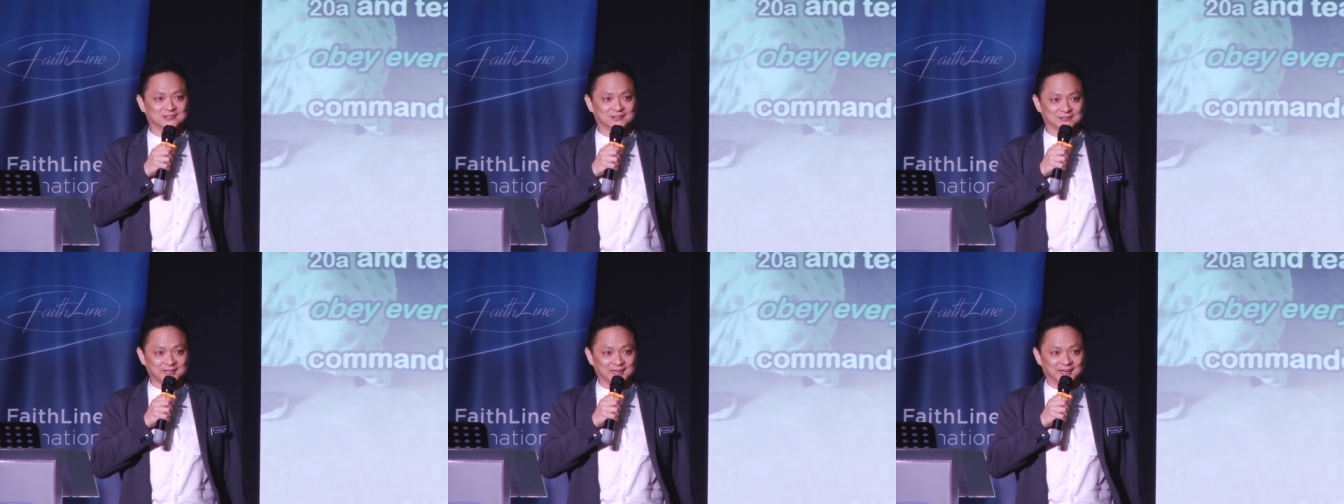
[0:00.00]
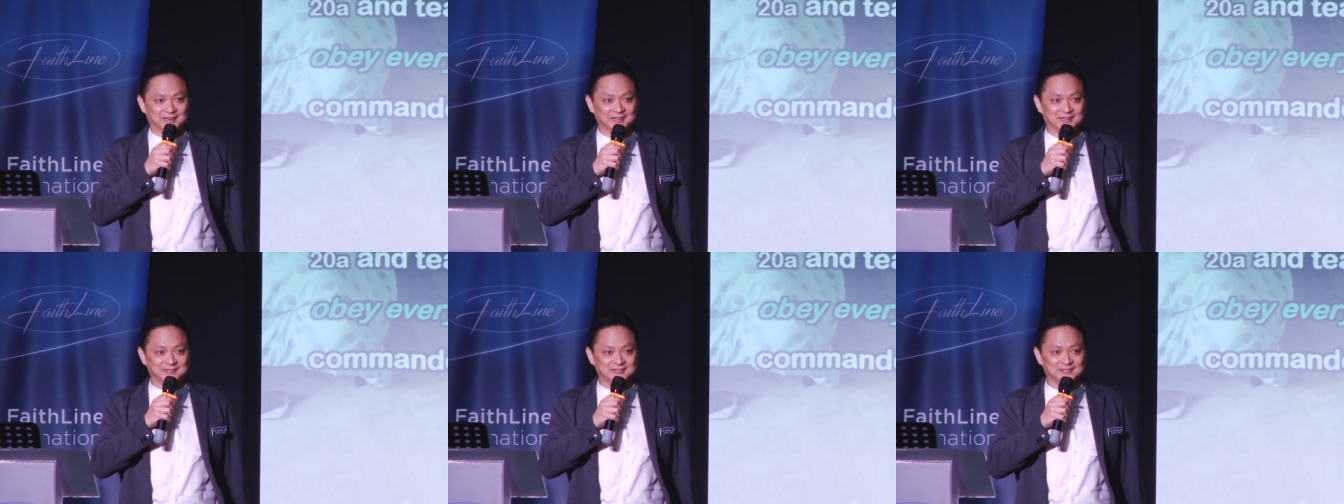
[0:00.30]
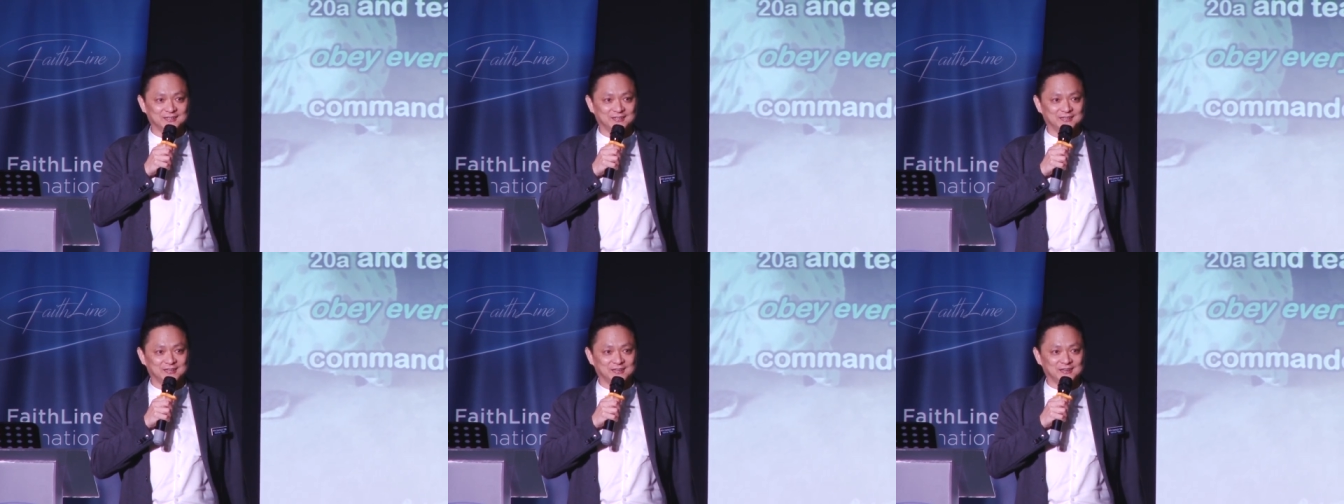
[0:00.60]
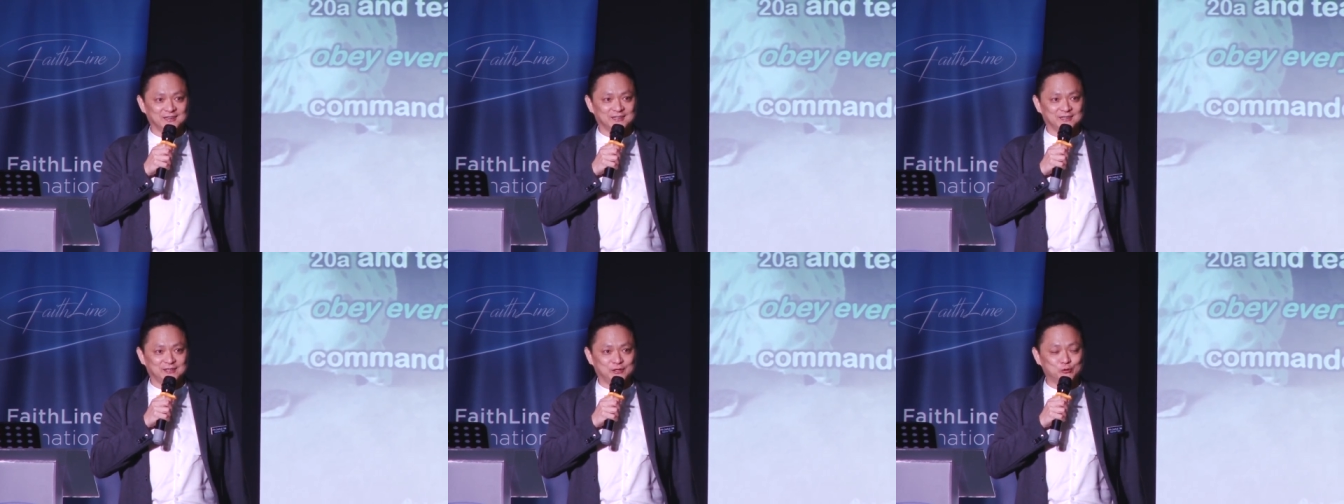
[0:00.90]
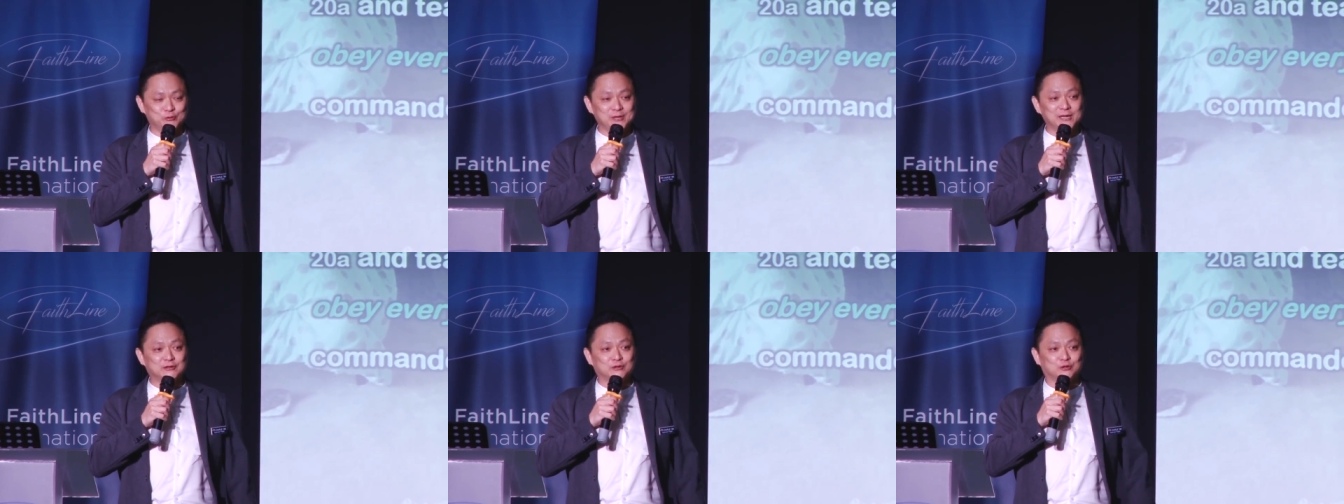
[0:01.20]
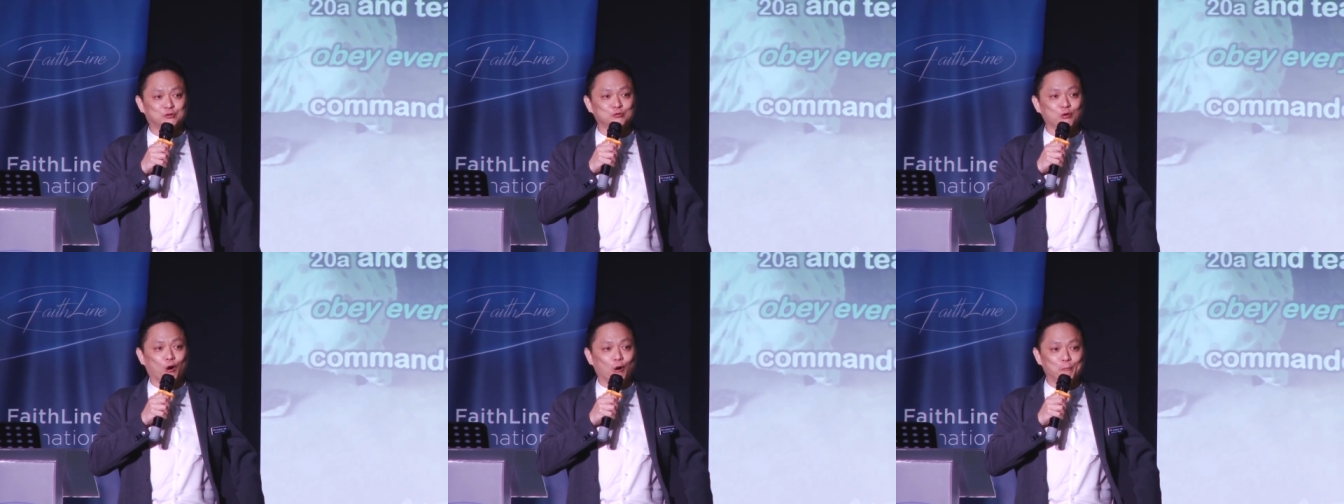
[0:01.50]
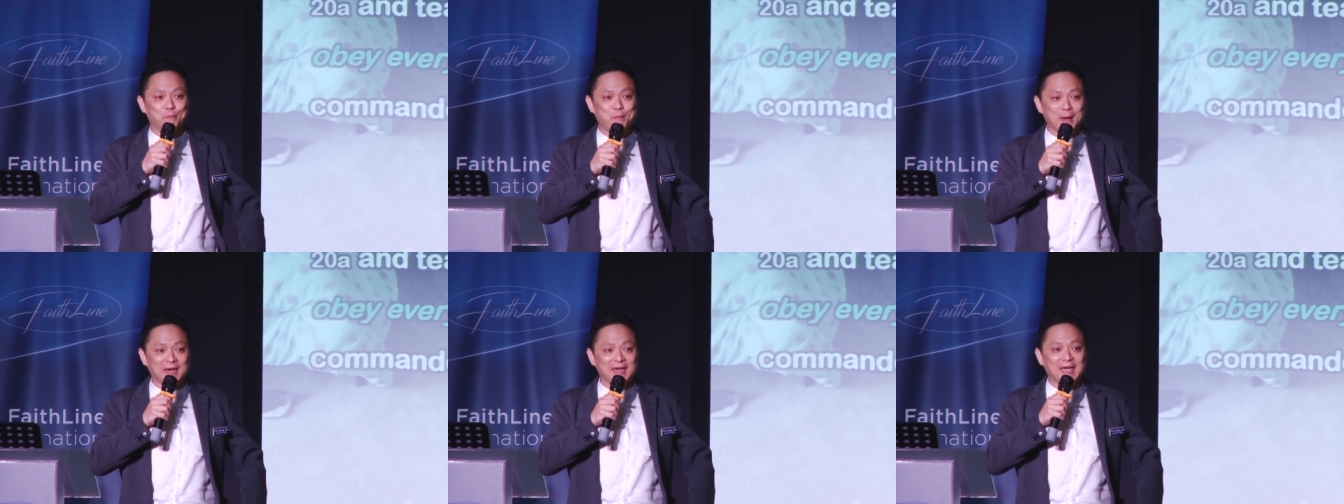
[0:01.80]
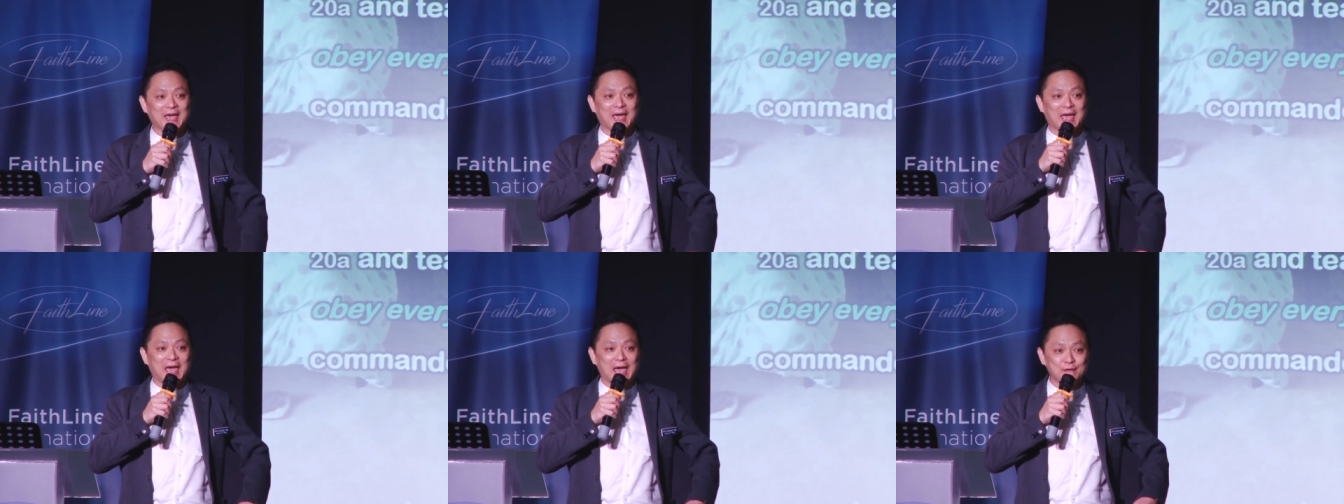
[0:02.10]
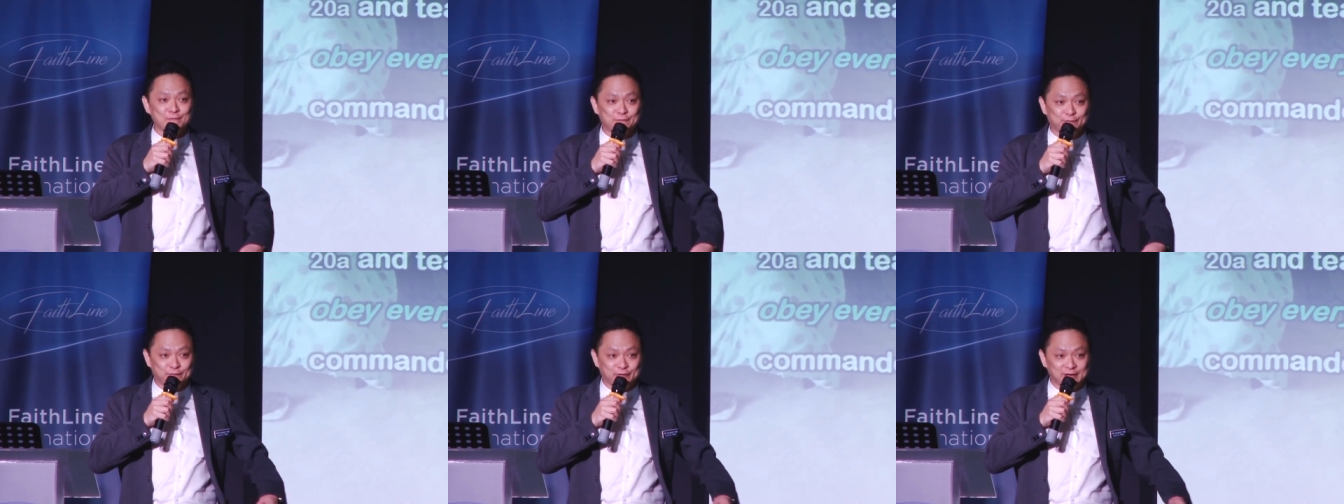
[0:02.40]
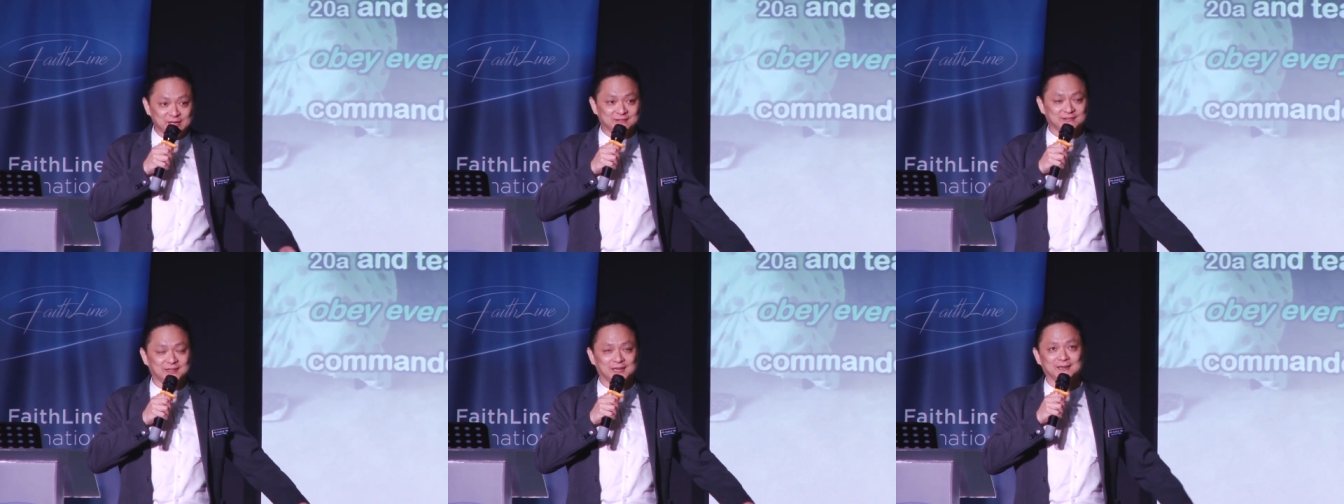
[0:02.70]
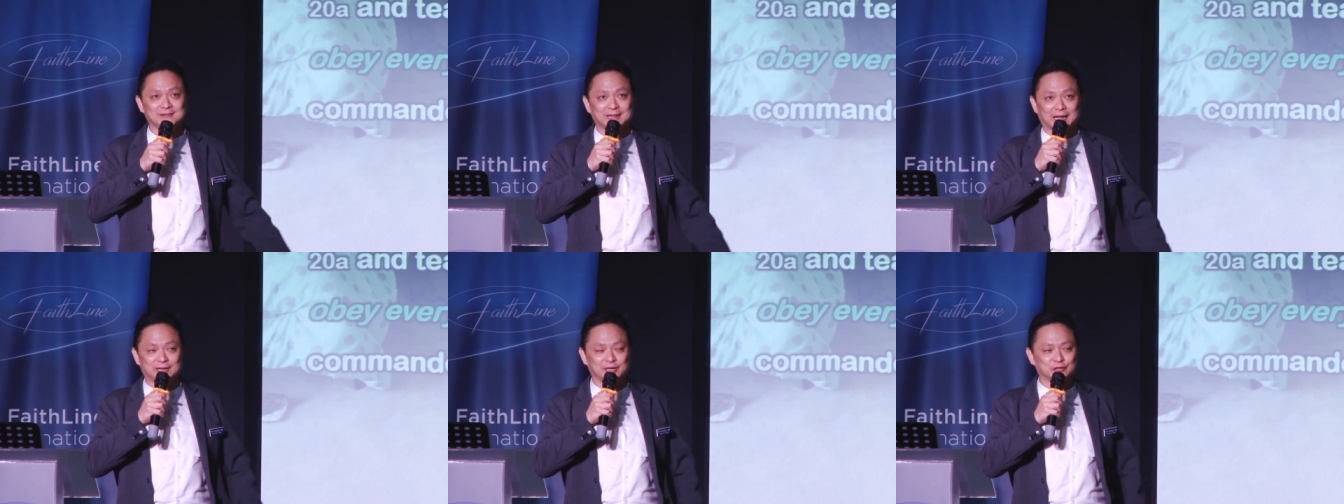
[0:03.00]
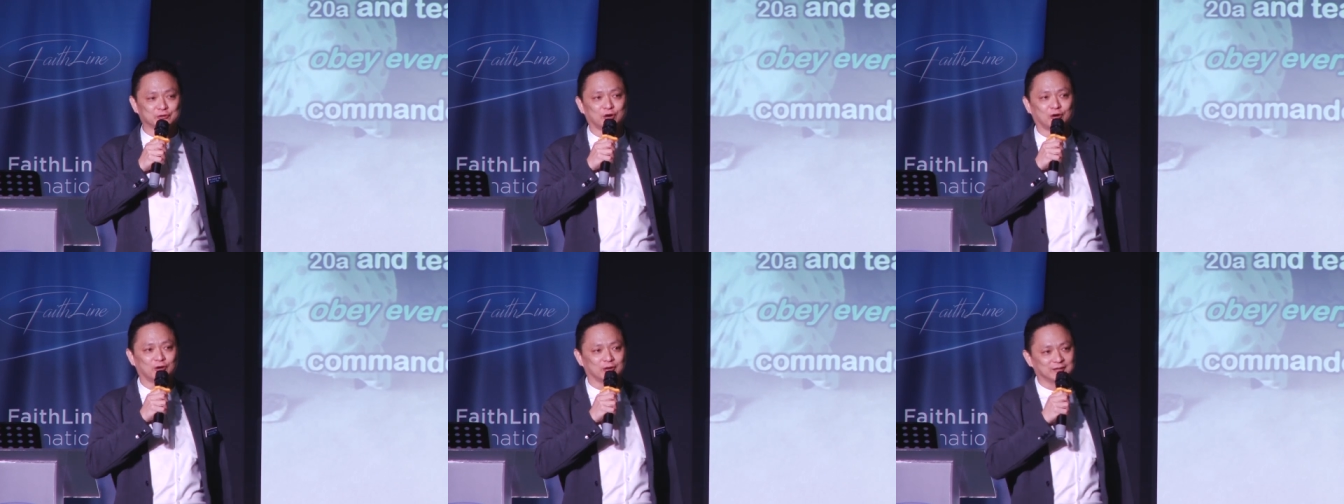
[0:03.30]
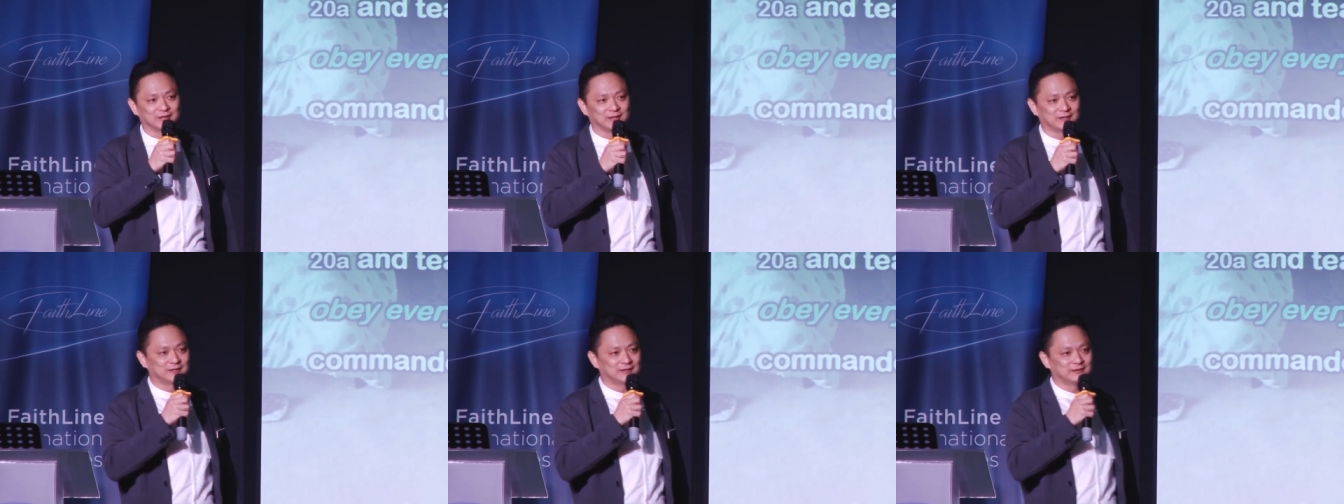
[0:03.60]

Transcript: Correct. You need to obey everything that he taught.